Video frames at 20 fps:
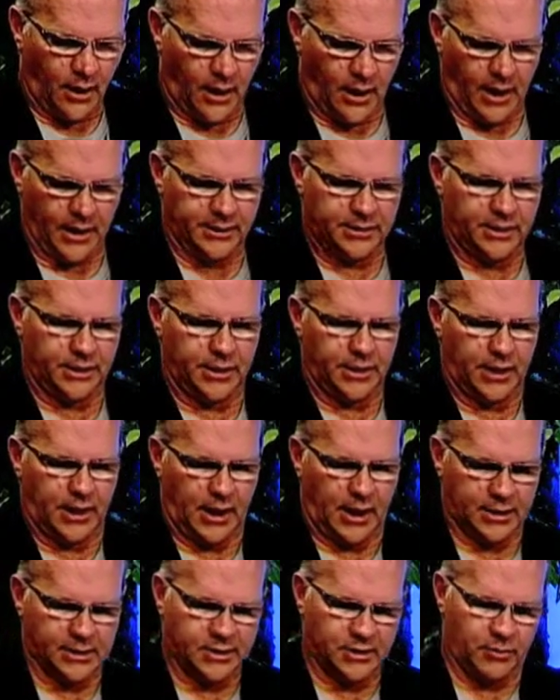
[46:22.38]
I did
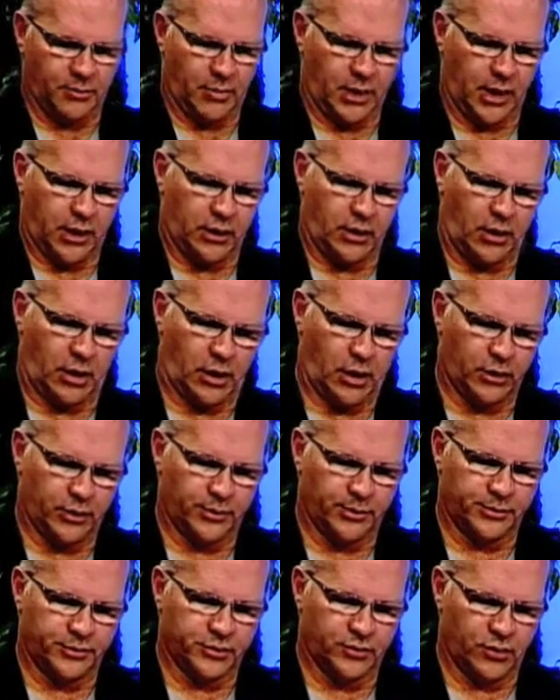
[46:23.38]
exit my car and
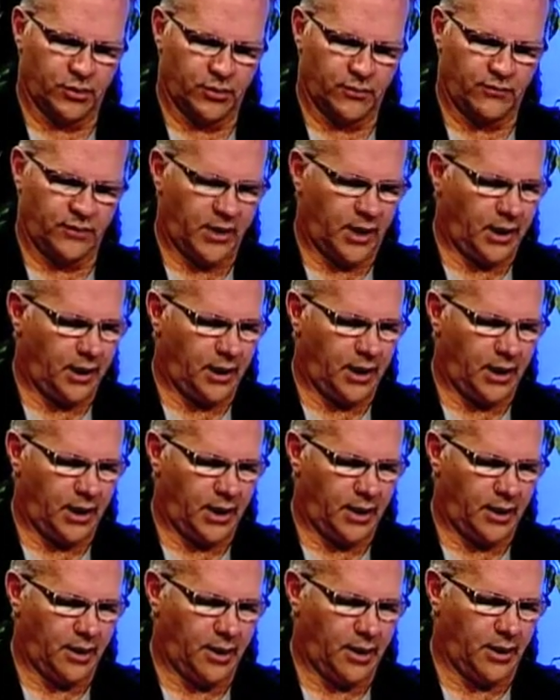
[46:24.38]
observed that
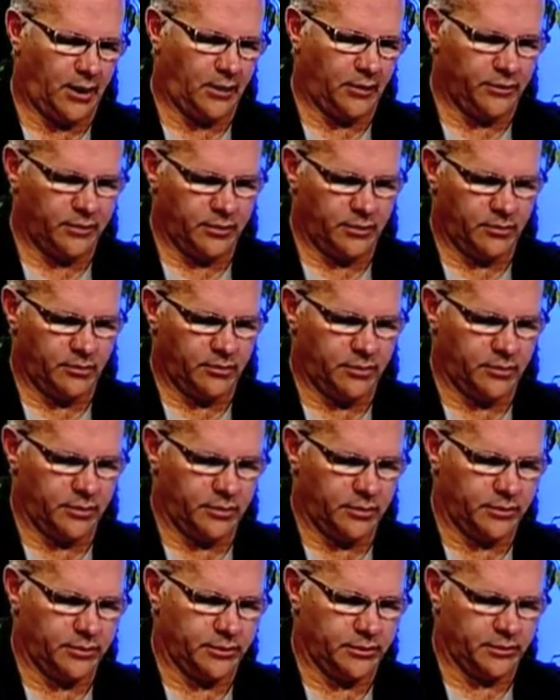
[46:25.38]
A L, the,
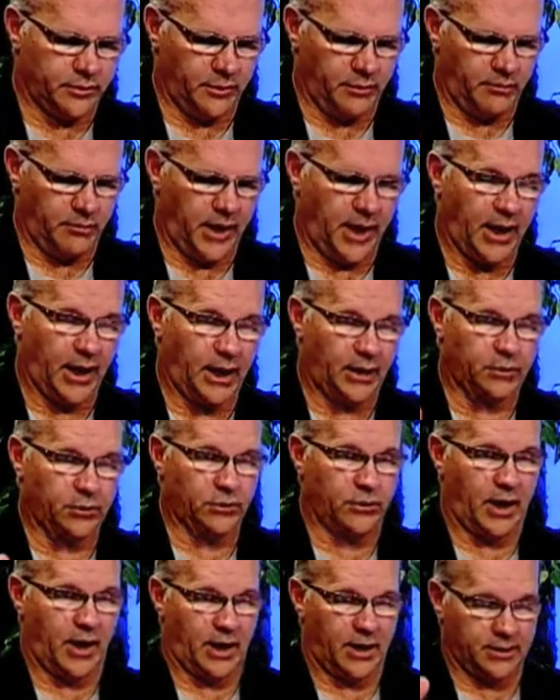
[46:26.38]
the man
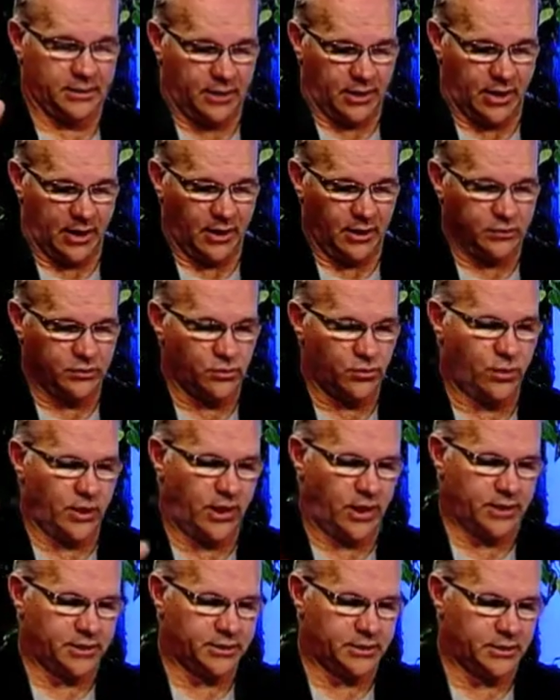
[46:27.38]
who had his hands
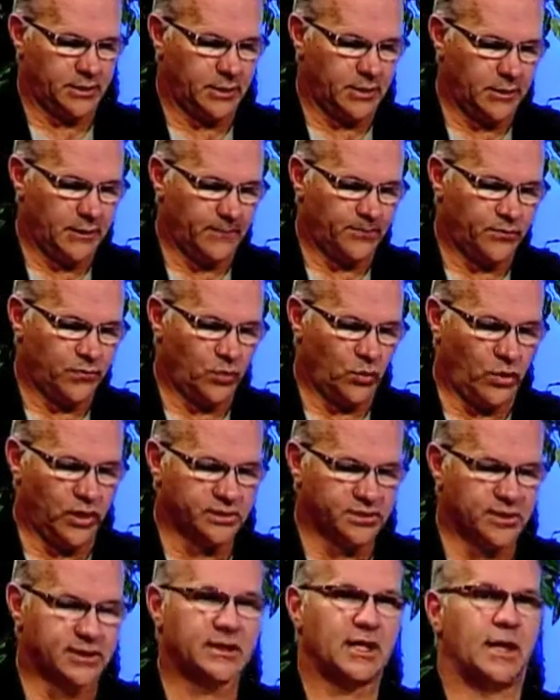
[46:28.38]
raised,
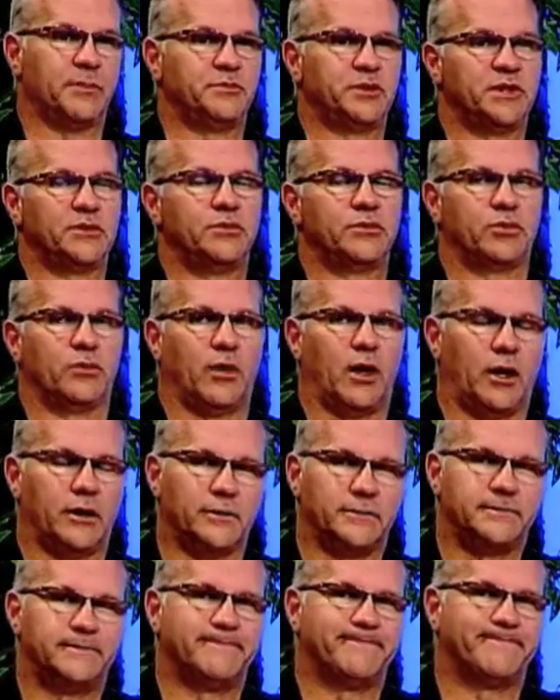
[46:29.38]
was attempting to run.